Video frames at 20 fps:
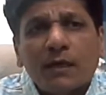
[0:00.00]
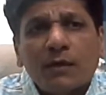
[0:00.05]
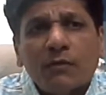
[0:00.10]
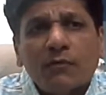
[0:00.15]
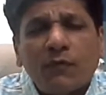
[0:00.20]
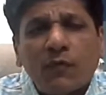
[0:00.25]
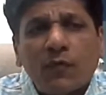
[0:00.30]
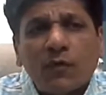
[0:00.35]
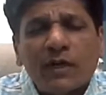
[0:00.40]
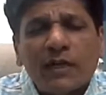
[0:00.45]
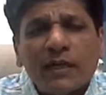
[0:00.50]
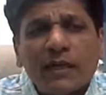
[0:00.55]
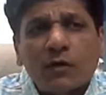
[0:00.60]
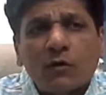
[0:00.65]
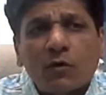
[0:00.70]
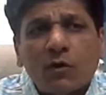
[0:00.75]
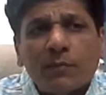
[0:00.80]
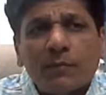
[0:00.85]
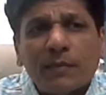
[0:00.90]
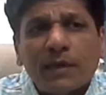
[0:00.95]
fondly
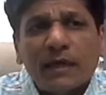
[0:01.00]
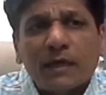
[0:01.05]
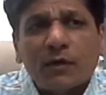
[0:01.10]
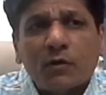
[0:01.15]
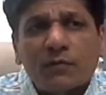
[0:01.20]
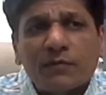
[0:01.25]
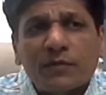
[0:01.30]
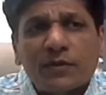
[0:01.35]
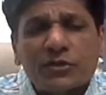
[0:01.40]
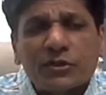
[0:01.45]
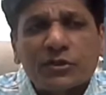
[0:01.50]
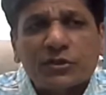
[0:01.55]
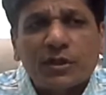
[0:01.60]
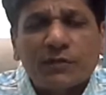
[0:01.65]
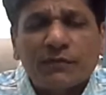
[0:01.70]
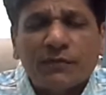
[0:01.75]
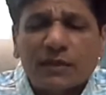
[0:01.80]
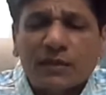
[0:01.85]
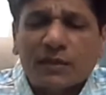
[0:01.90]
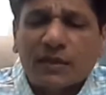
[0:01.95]
recall my conversation
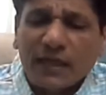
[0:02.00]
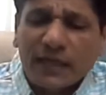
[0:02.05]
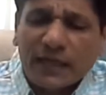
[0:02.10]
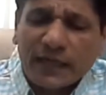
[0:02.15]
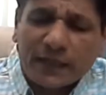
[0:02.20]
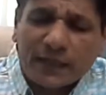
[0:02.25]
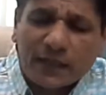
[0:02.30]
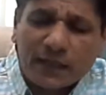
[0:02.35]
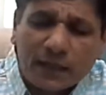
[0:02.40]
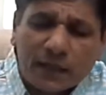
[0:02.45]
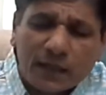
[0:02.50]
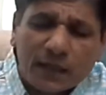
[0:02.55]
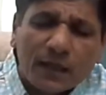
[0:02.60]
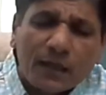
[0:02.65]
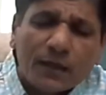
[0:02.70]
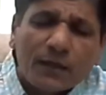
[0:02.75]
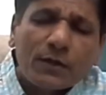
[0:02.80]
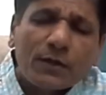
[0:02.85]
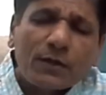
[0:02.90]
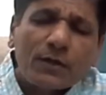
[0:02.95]
with the late
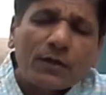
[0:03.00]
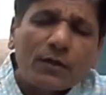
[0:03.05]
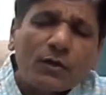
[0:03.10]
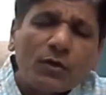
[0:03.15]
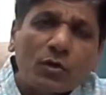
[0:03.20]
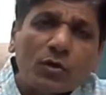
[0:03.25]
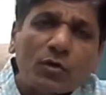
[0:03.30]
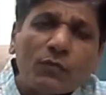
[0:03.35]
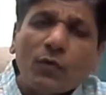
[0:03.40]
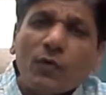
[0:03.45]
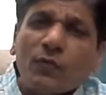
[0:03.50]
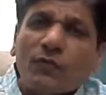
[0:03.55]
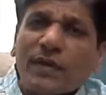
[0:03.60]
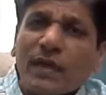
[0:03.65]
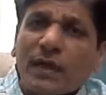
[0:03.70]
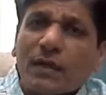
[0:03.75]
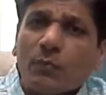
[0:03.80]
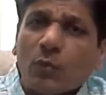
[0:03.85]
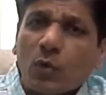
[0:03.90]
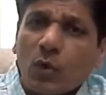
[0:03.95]
Dr.
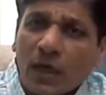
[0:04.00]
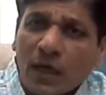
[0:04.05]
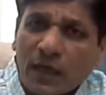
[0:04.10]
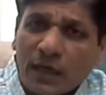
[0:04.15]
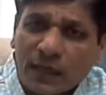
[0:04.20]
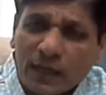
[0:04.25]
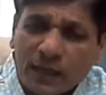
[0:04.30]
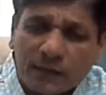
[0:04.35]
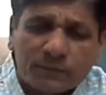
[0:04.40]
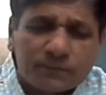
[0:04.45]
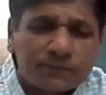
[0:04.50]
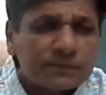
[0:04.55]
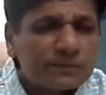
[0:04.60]
Wolfgang Burhani,